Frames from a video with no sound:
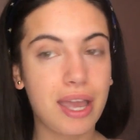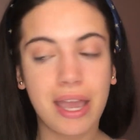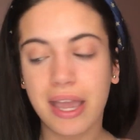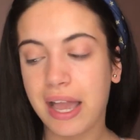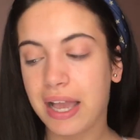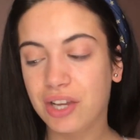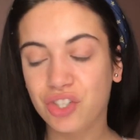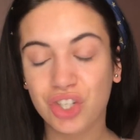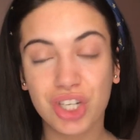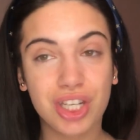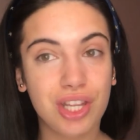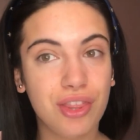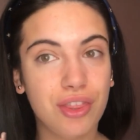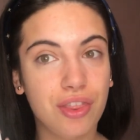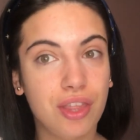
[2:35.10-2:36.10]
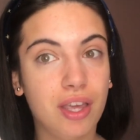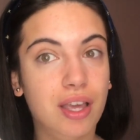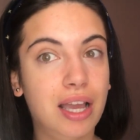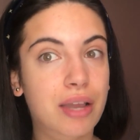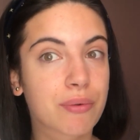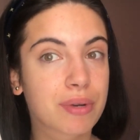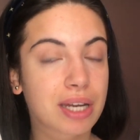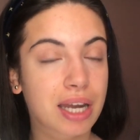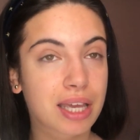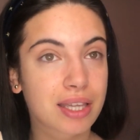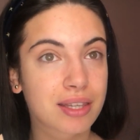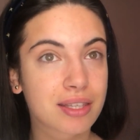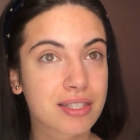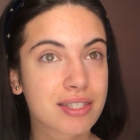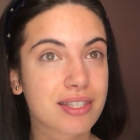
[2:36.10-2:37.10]
I actually didn't think I would
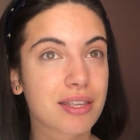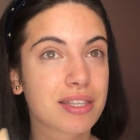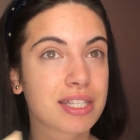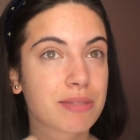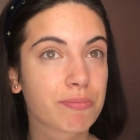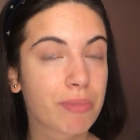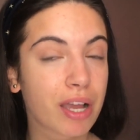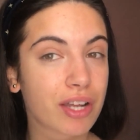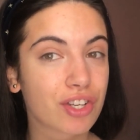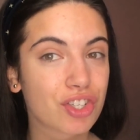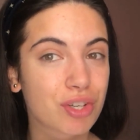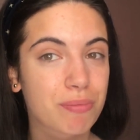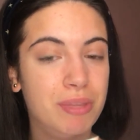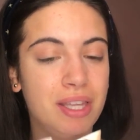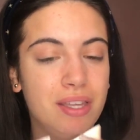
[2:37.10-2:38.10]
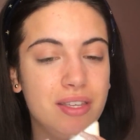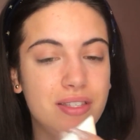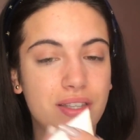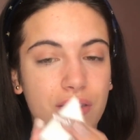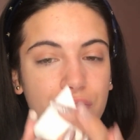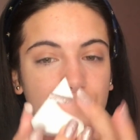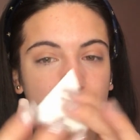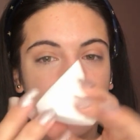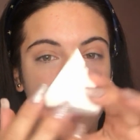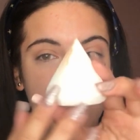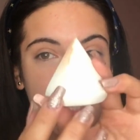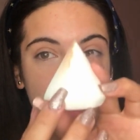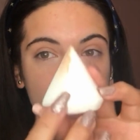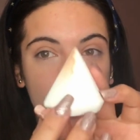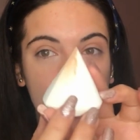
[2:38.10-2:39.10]
like this sponge because of
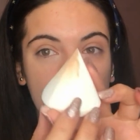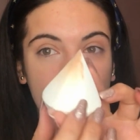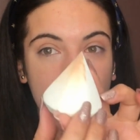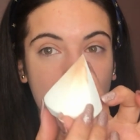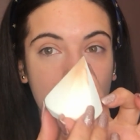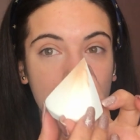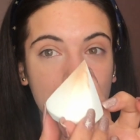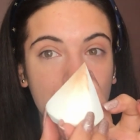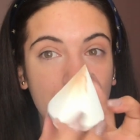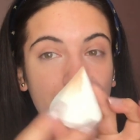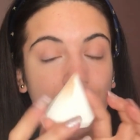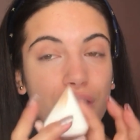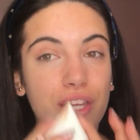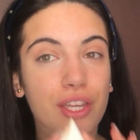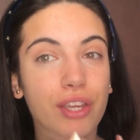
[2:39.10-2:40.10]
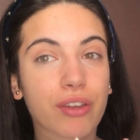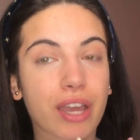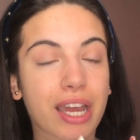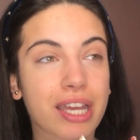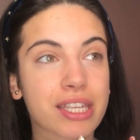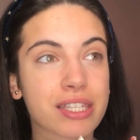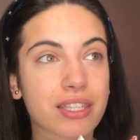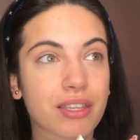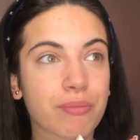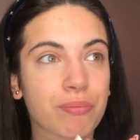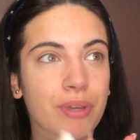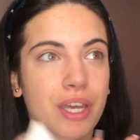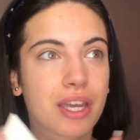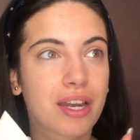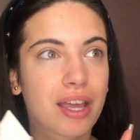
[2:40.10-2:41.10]
the shape, you guys,
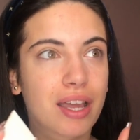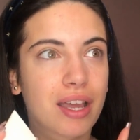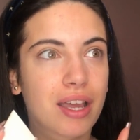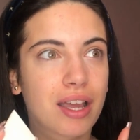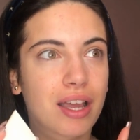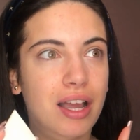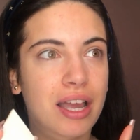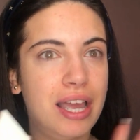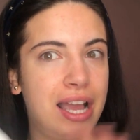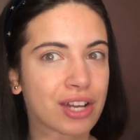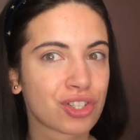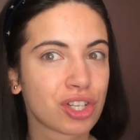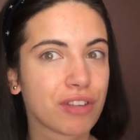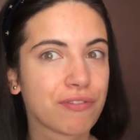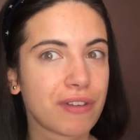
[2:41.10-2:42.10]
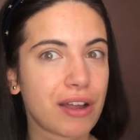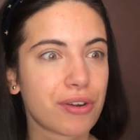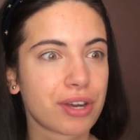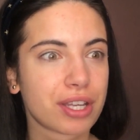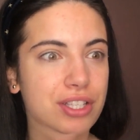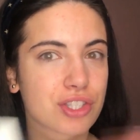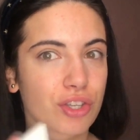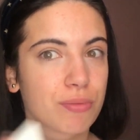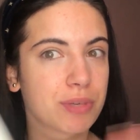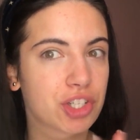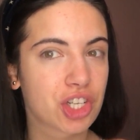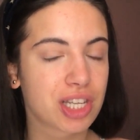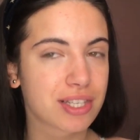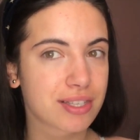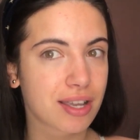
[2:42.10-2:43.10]
but I actually found it so
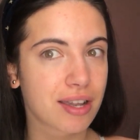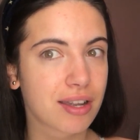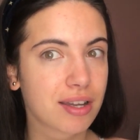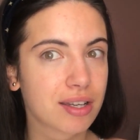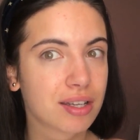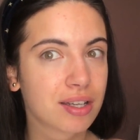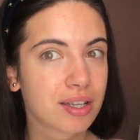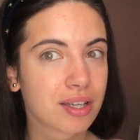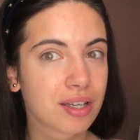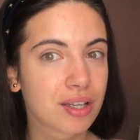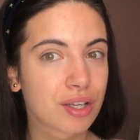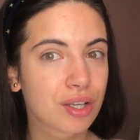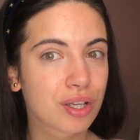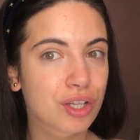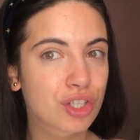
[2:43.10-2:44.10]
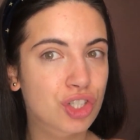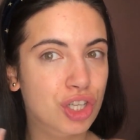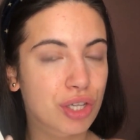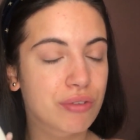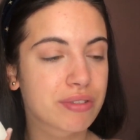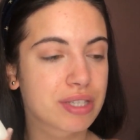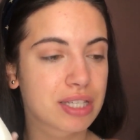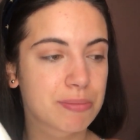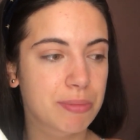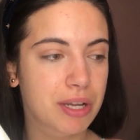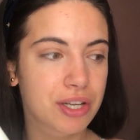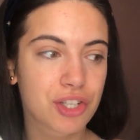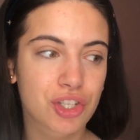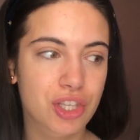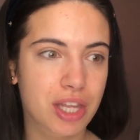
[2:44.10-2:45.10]
much easier to use a
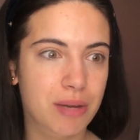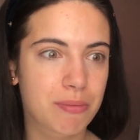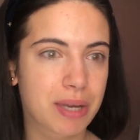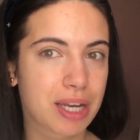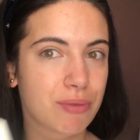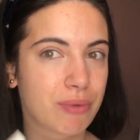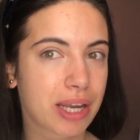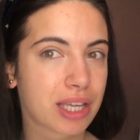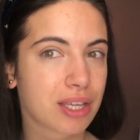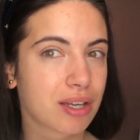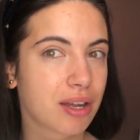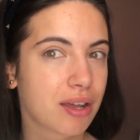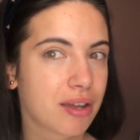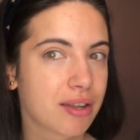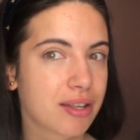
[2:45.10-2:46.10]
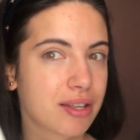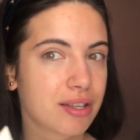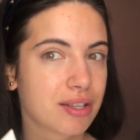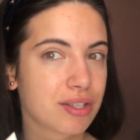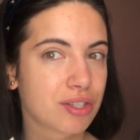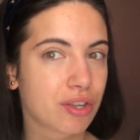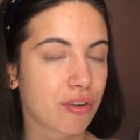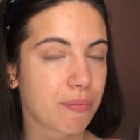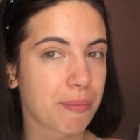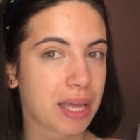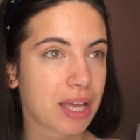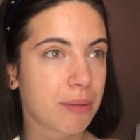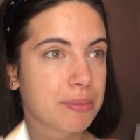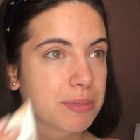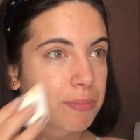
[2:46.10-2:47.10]
sponge than my regular sort of
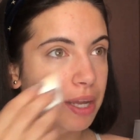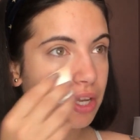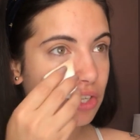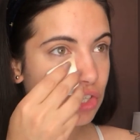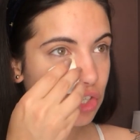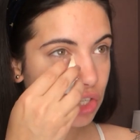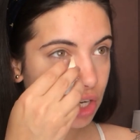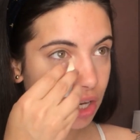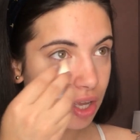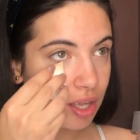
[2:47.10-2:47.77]
makeup sponge.